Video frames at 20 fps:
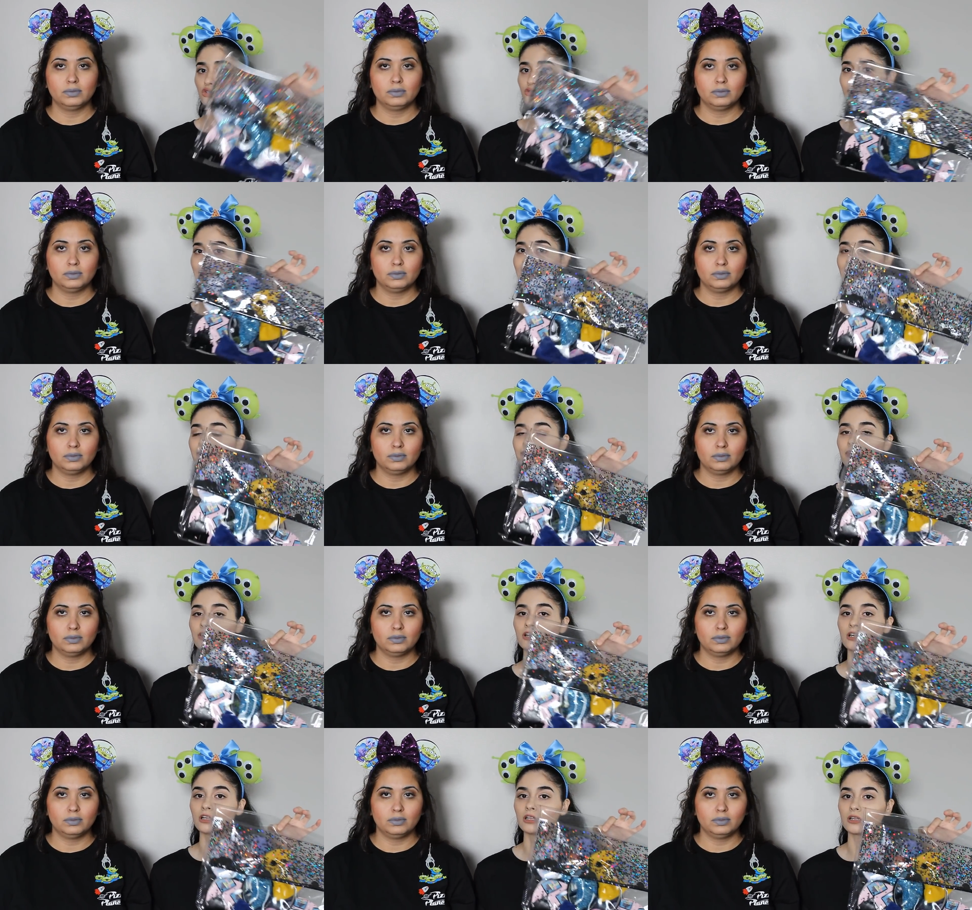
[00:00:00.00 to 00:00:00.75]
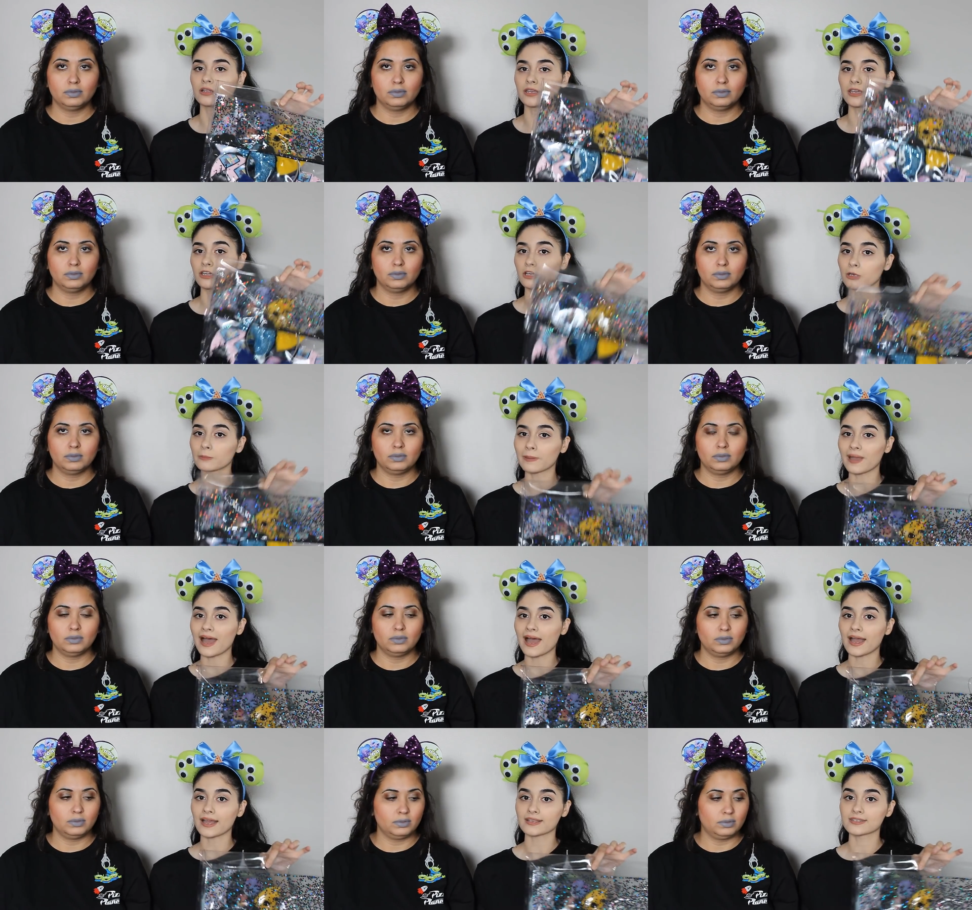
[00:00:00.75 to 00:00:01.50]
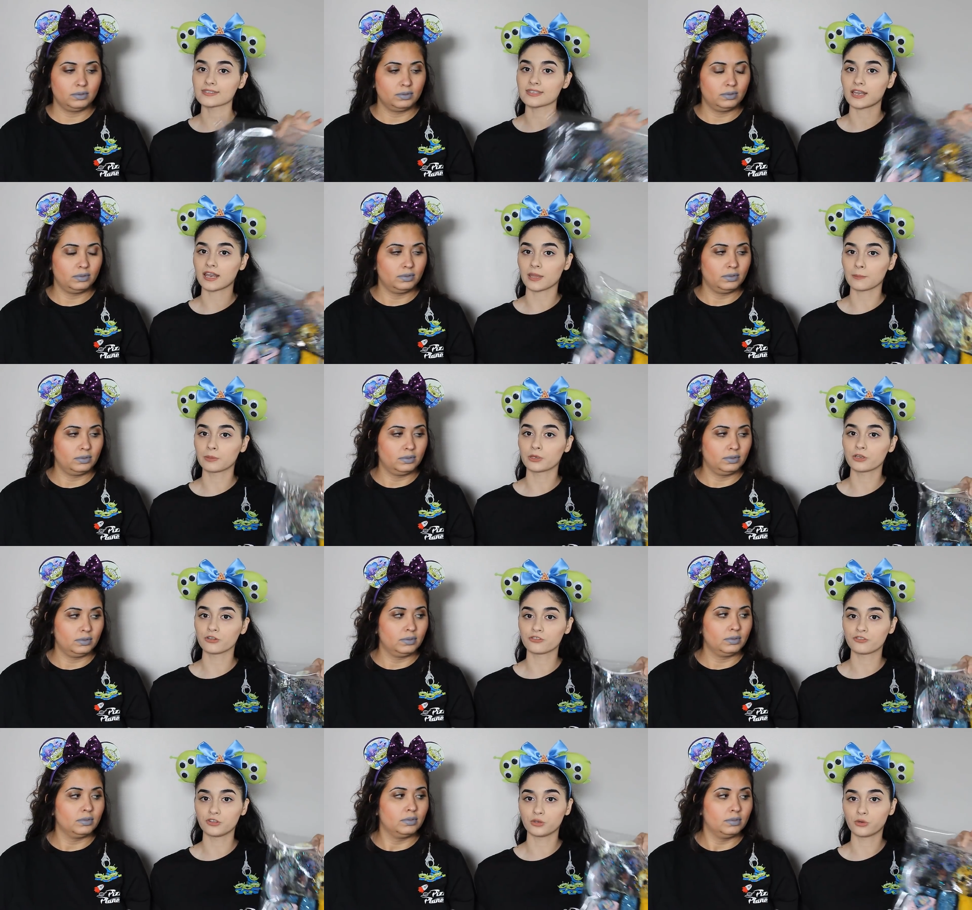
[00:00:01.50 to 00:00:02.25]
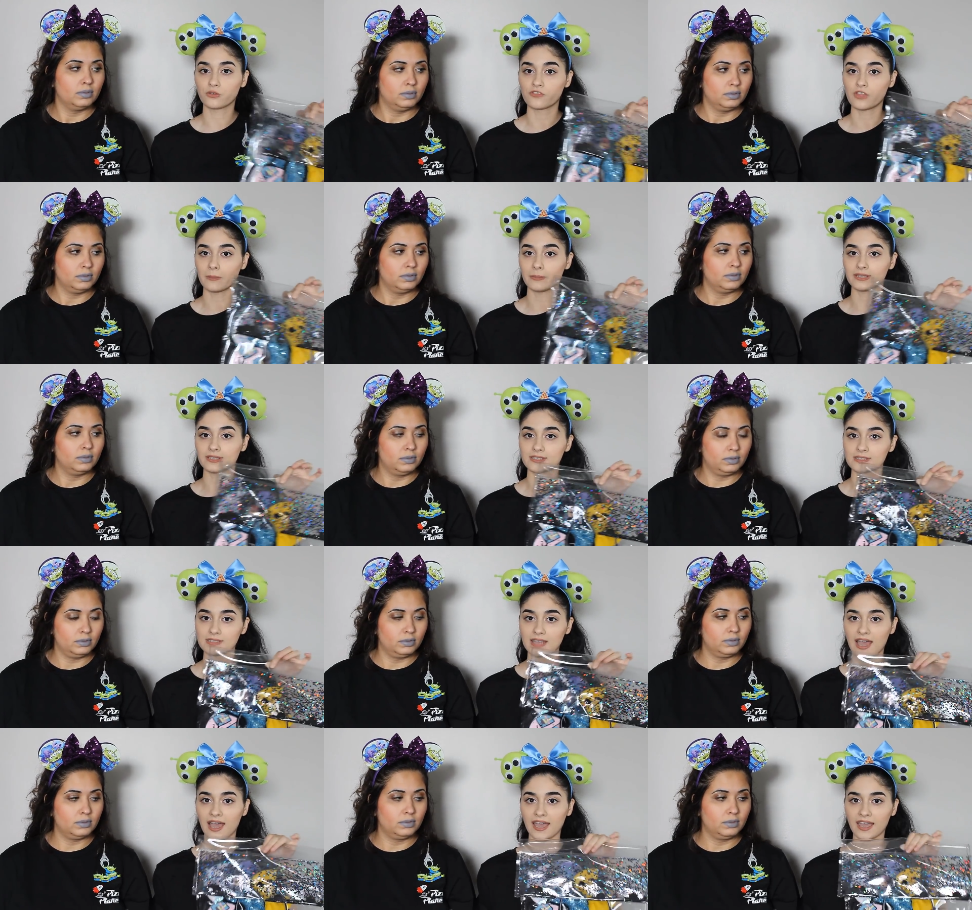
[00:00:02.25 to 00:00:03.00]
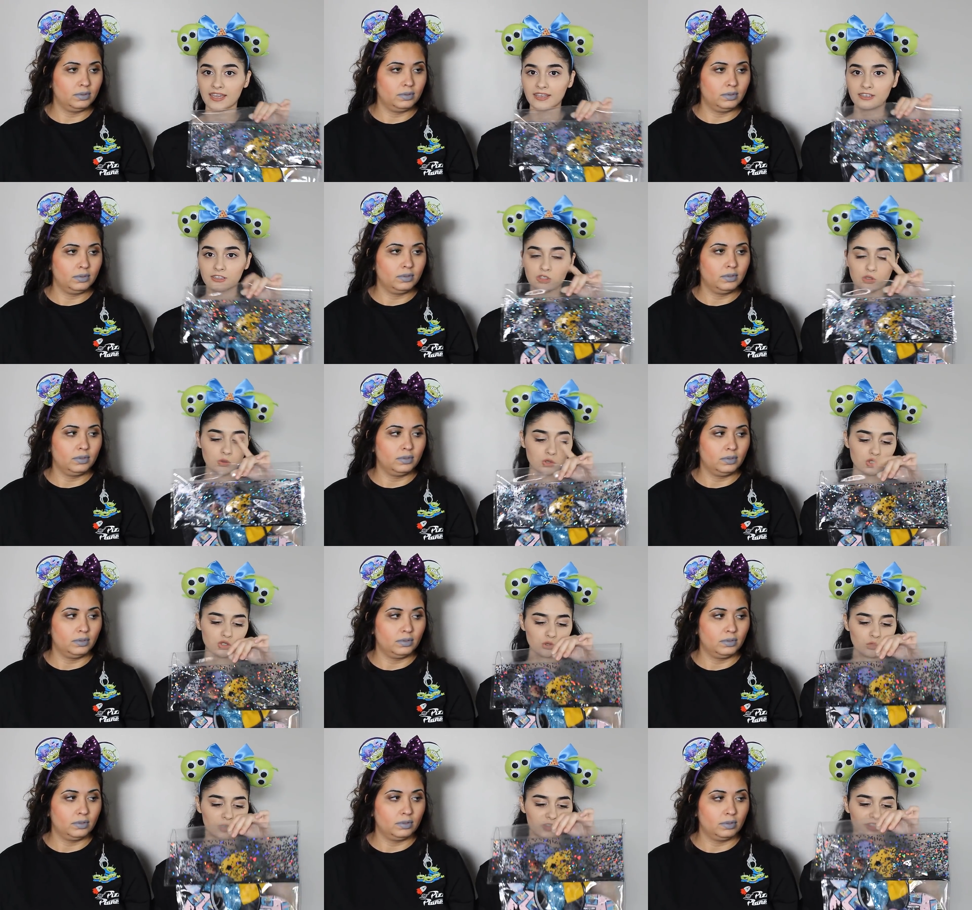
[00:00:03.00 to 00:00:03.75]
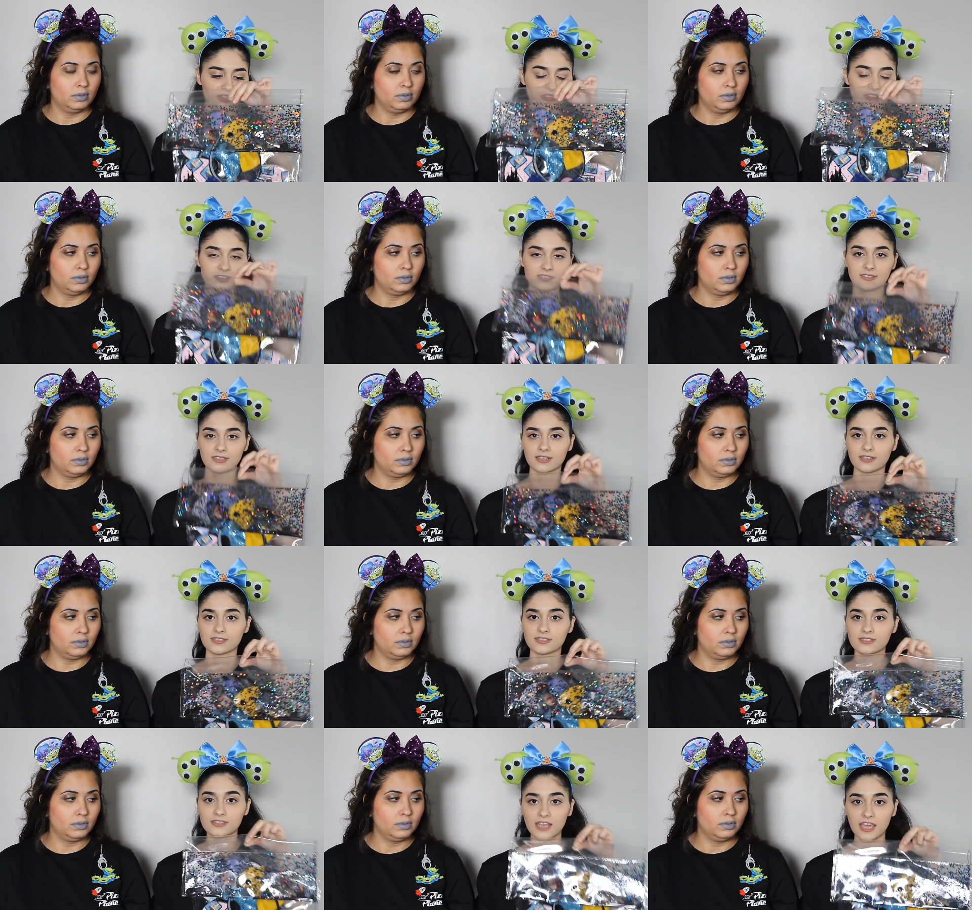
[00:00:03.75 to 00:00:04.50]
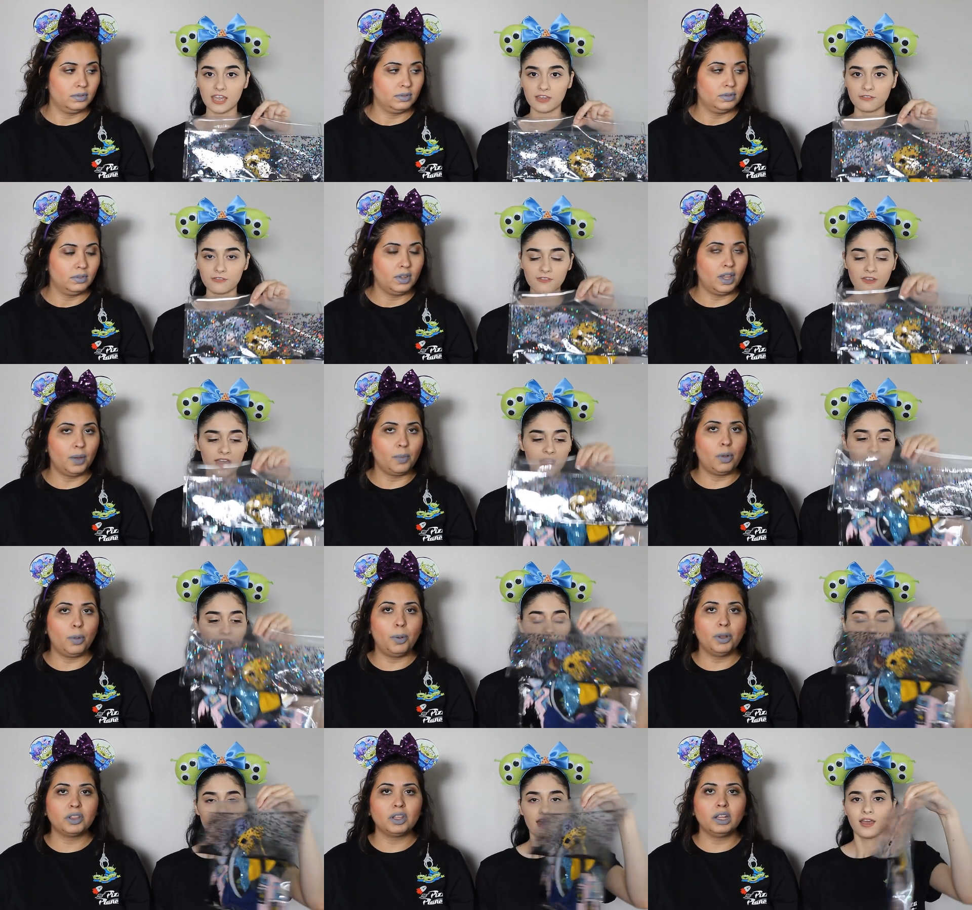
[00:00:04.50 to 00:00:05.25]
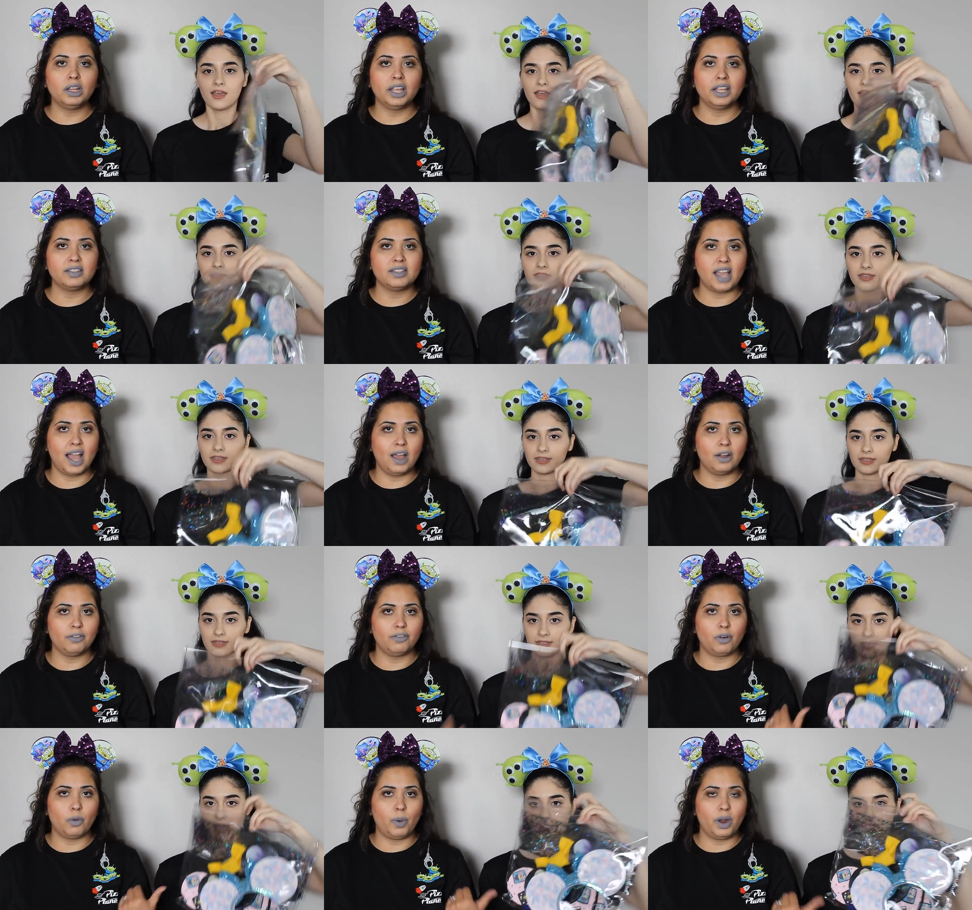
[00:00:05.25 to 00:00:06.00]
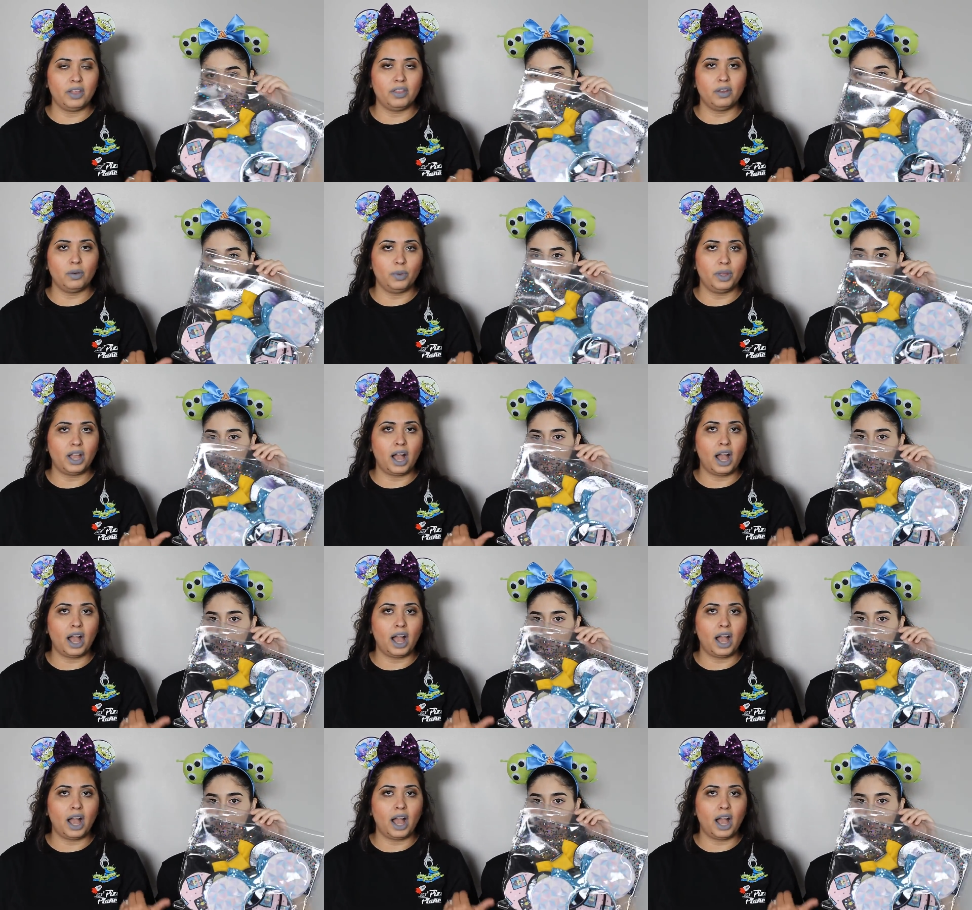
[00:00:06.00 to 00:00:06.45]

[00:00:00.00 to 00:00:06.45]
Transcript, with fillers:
Speaker 1: travel ear bags that I put a few of them inside to ensure that they stay safe. And we'll put the link down for yes. where that